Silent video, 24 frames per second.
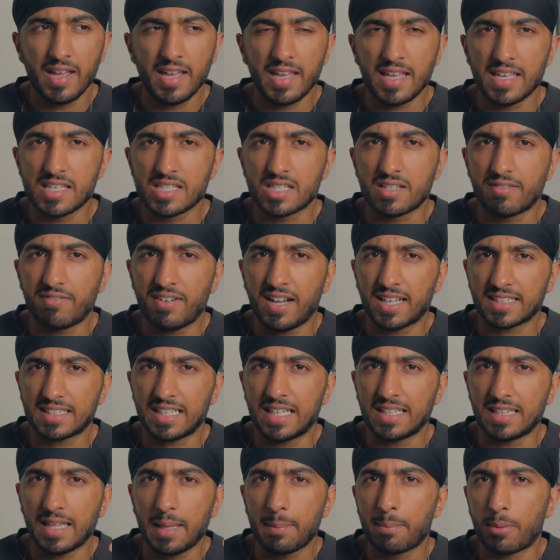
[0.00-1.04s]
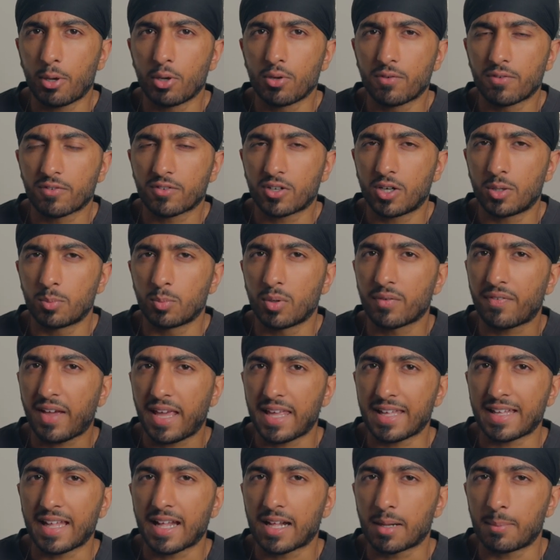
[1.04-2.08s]
is the fact that they both come with
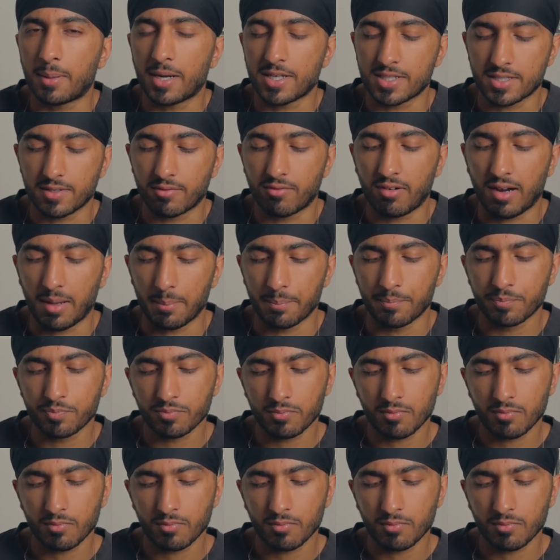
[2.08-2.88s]
8 gigabytes of RAM,